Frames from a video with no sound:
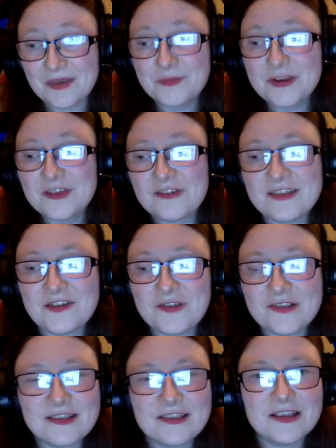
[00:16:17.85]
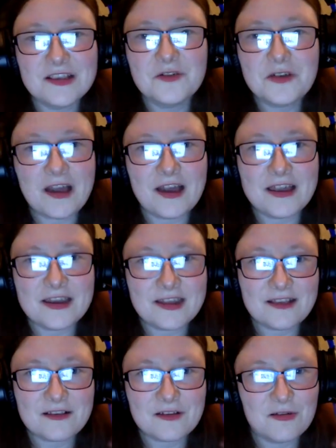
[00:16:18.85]
but it's just interesting to look at it
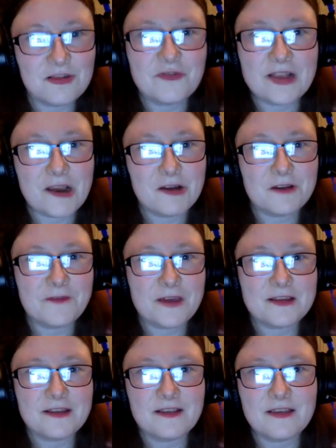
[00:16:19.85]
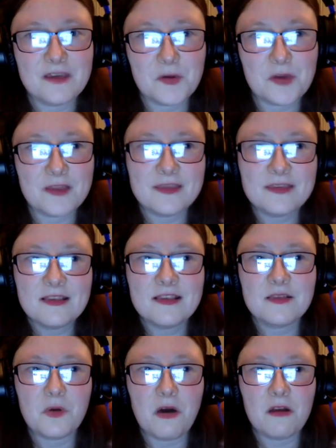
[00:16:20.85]
as a cultural artifact and see okay, this
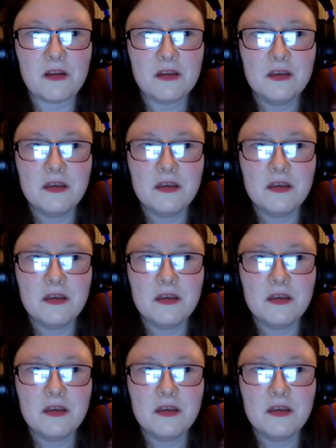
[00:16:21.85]
is what